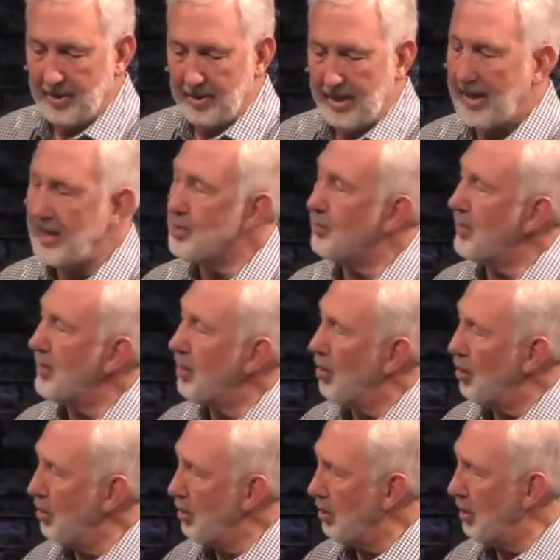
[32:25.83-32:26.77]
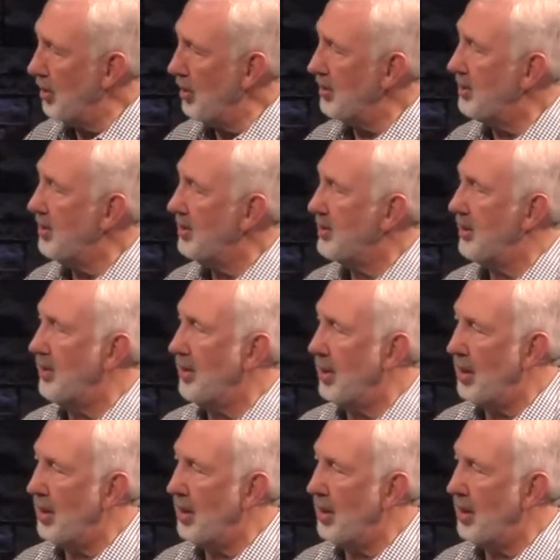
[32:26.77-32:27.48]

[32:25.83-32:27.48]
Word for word: as we hold to the